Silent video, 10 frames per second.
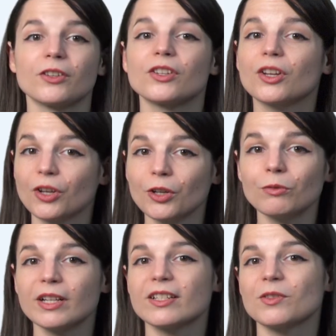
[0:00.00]
there's a
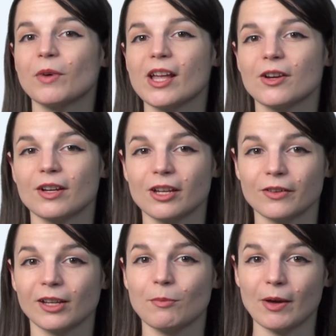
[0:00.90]
good reason why you're
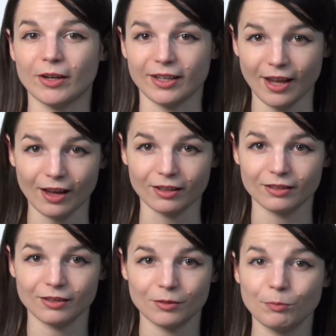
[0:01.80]
hearing about it again,
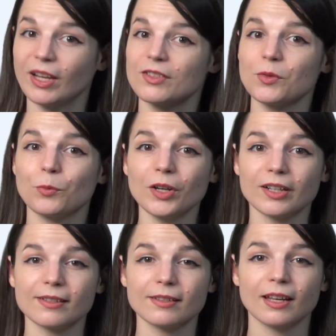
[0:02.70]
because it
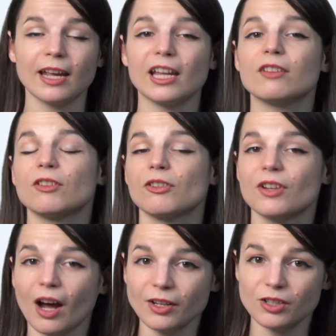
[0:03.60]
works, and if you're
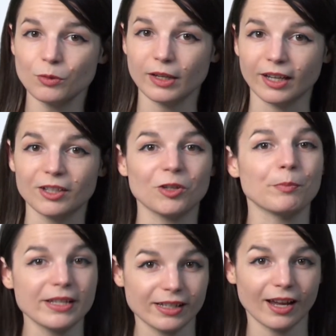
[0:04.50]
not doing it, you're
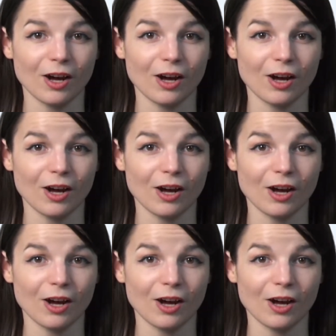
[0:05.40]
missing